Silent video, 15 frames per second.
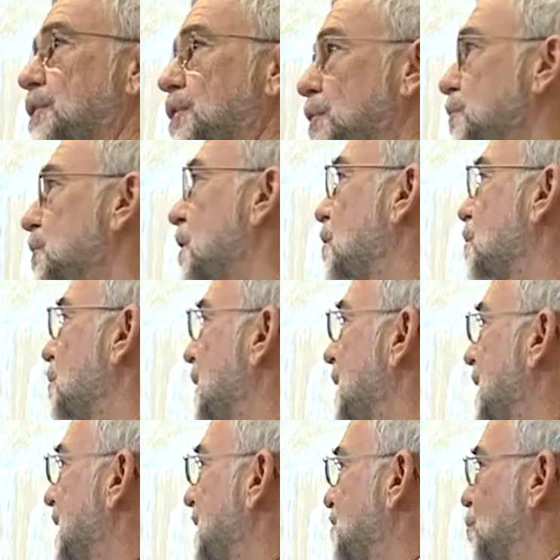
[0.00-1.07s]
QNO
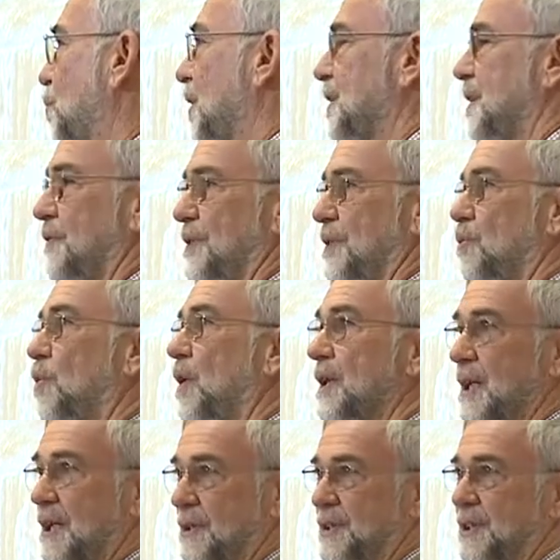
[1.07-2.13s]
is one of the
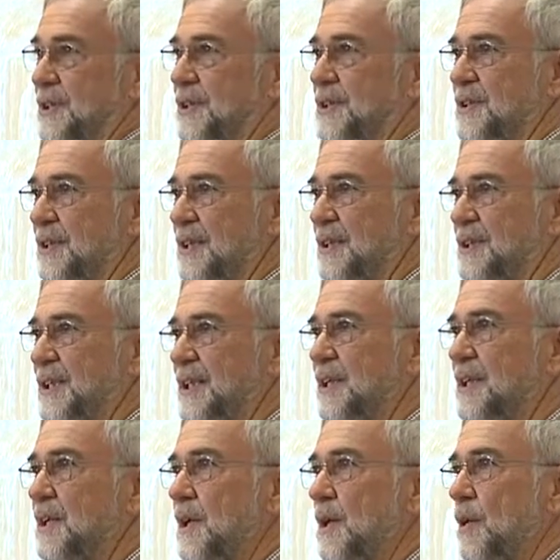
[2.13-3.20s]
130